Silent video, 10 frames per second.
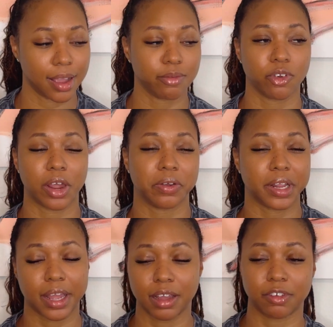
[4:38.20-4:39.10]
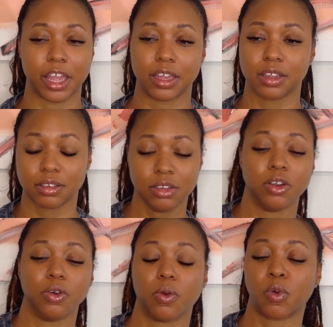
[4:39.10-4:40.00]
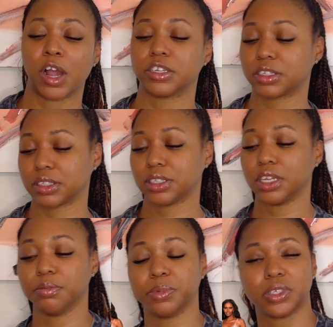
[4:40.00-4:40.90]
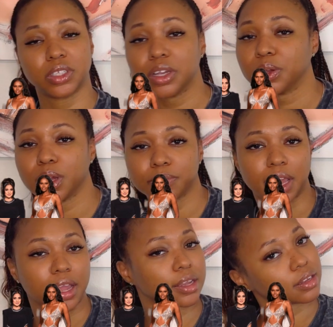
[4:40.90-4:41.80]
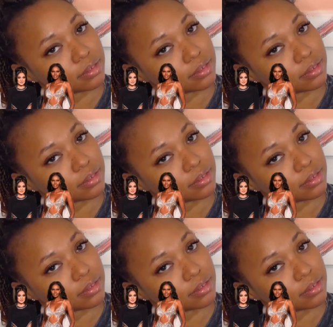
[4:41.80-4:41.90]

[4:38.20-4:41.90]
Even though I know they have, like, garages and stuff, but still, I'm like,